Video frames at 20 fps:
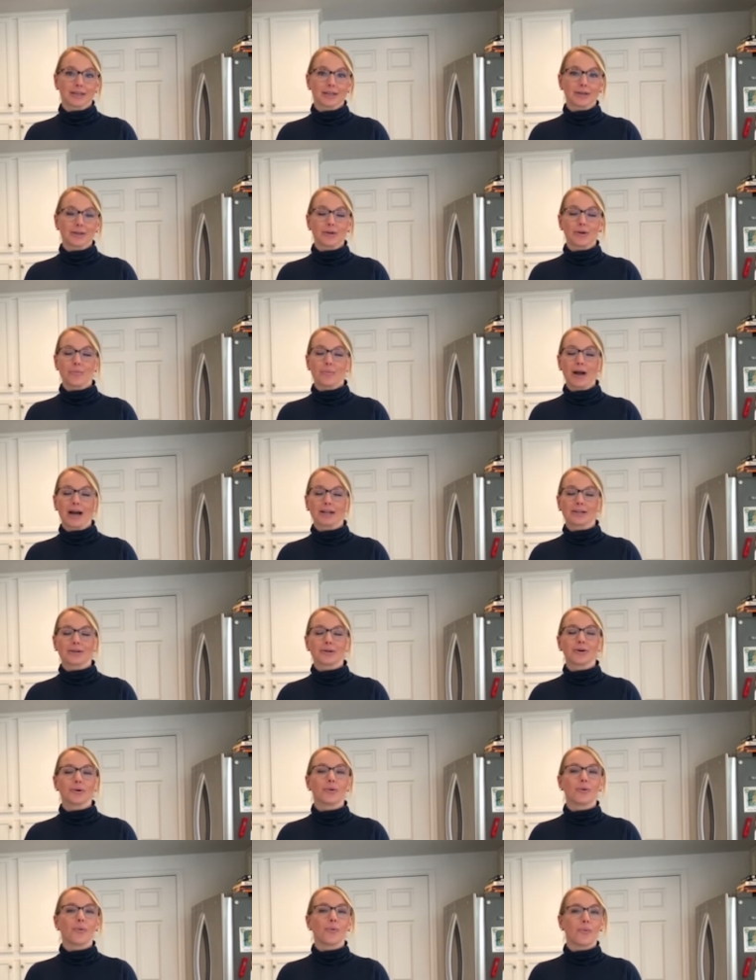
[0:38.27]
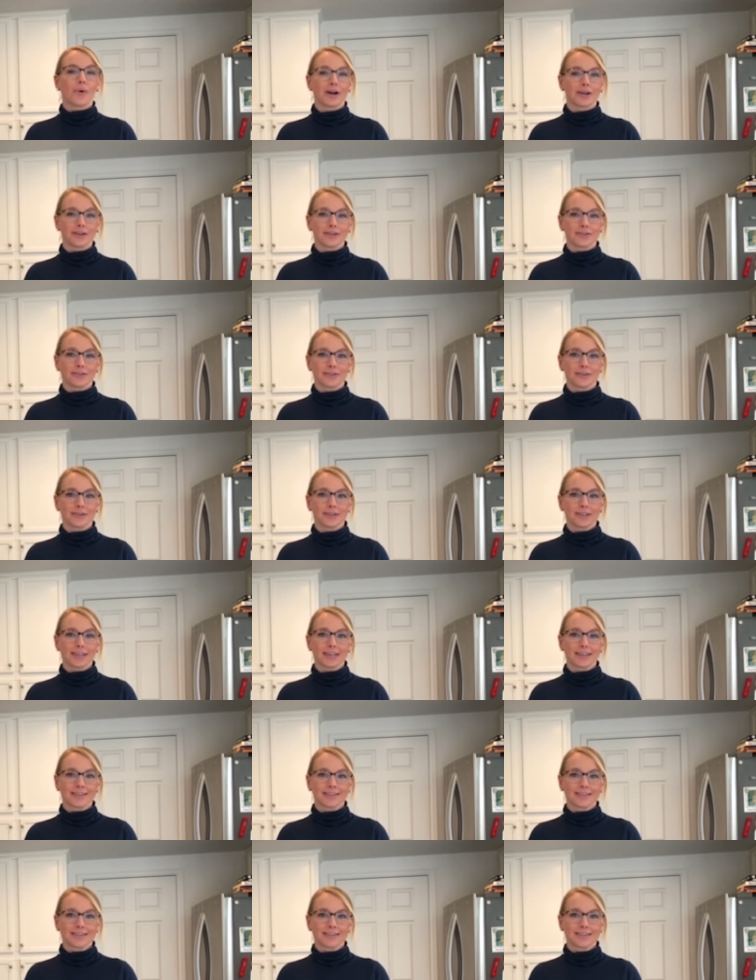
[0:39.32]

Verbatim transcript: no matter what you're learning.